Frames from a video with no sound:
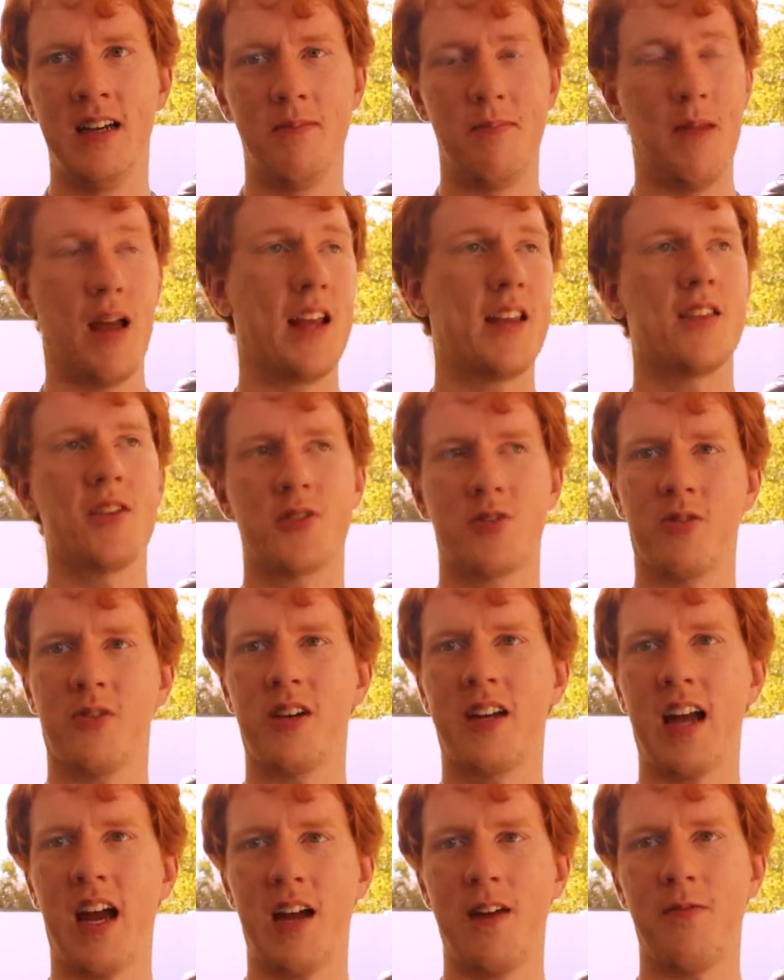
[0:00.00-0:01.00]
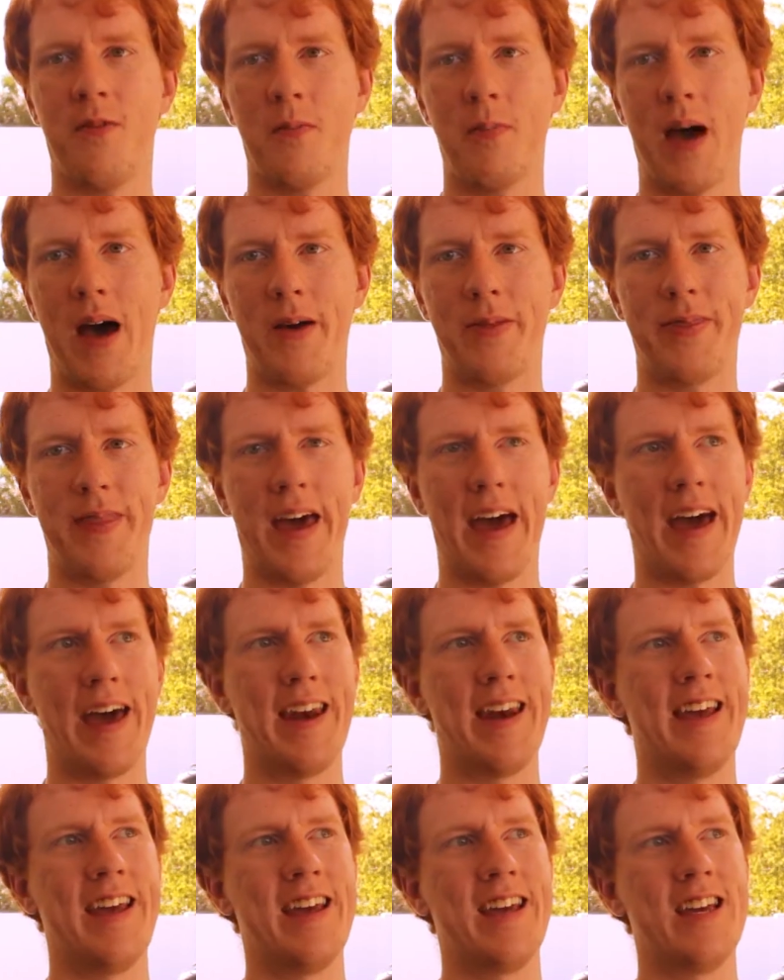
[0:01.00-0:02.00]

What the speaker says: make the story kind of about that,